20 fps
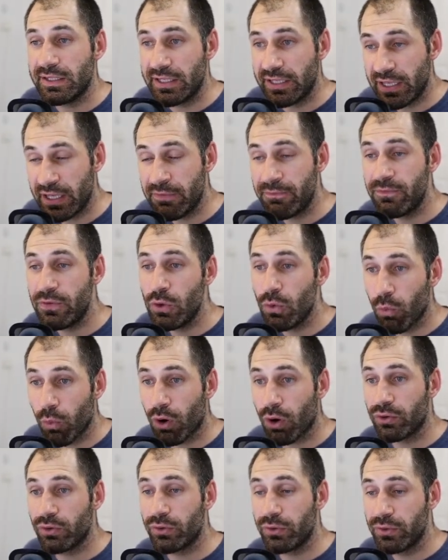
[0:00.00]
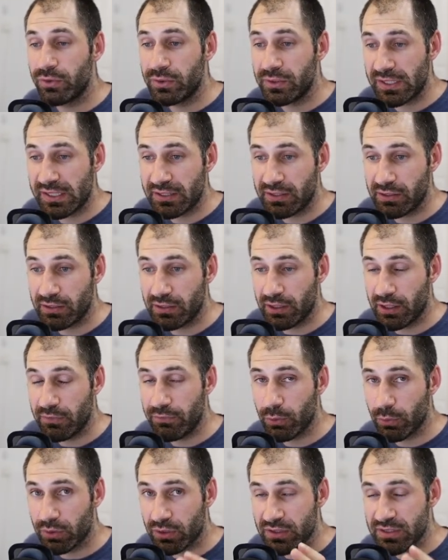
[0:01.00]
if you want to, if
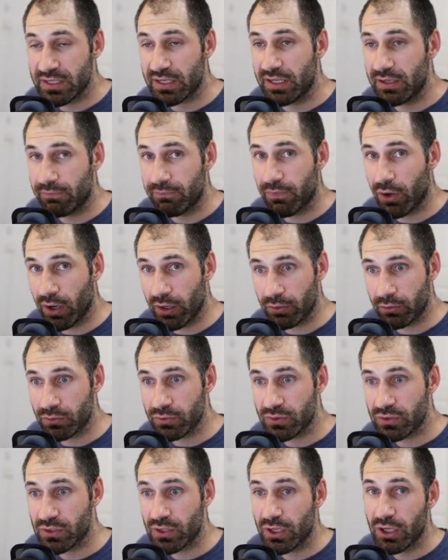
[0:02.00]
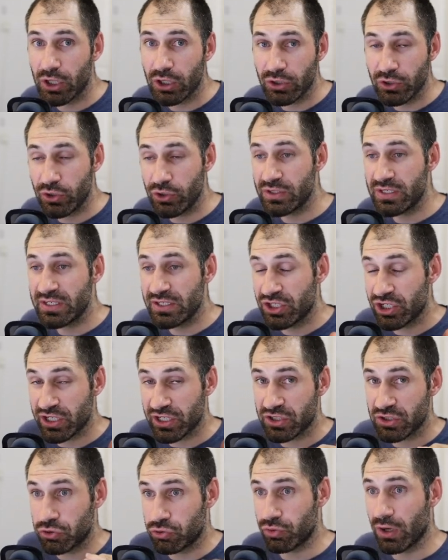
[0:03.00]
you want to delete files using
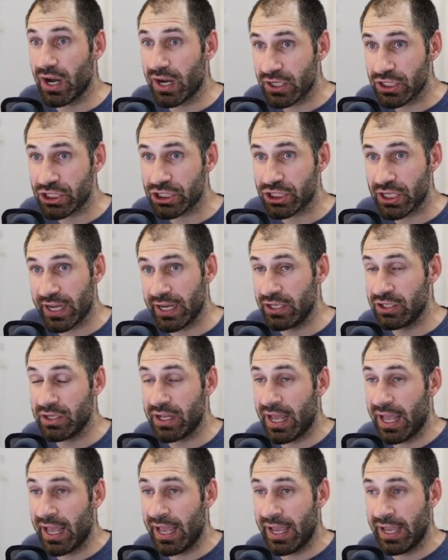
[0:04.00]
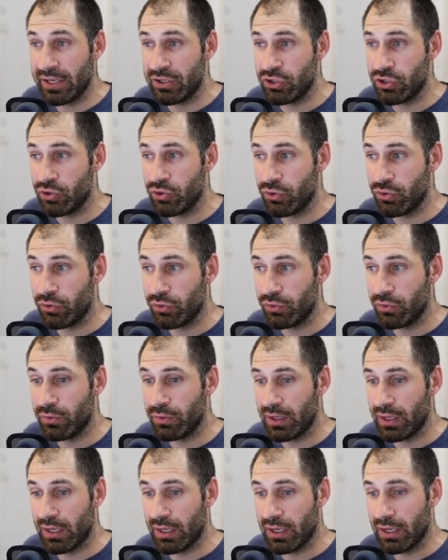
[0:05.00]
just drush and, and you
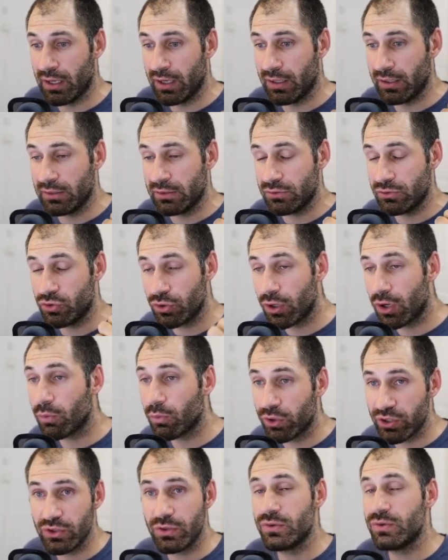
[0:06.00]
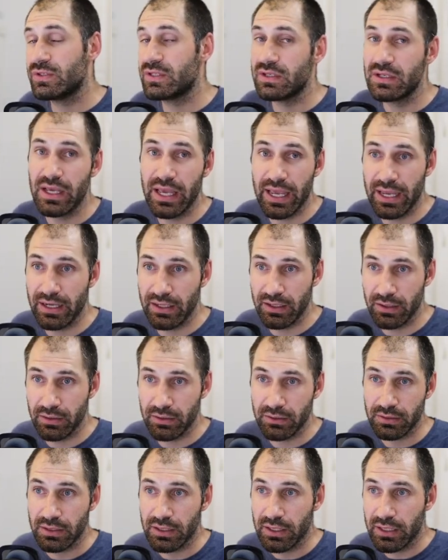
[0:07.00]
uh, do not want to use any,
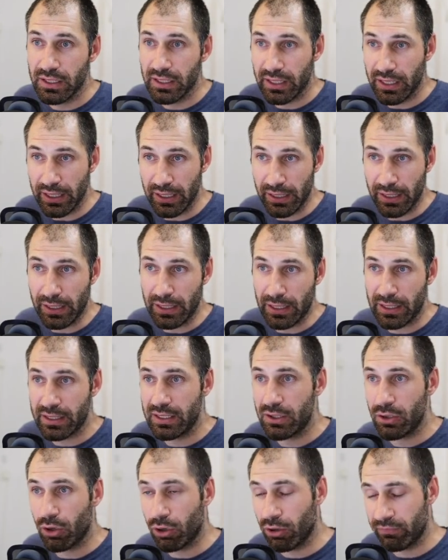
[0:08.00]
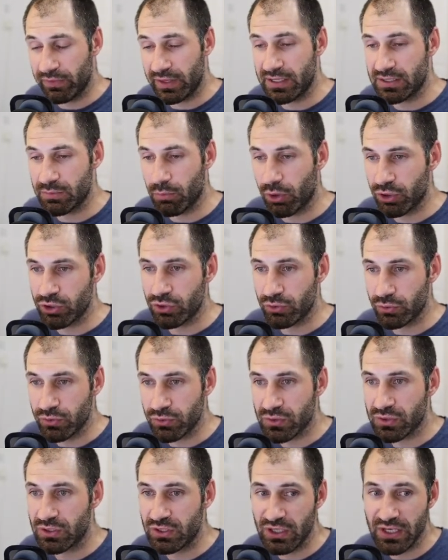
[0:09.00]
any of these
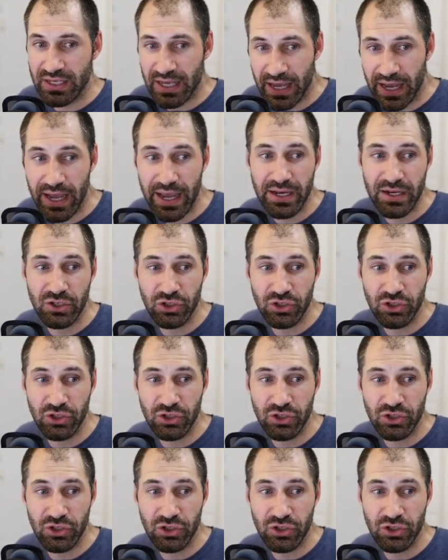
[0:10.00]
modules, you can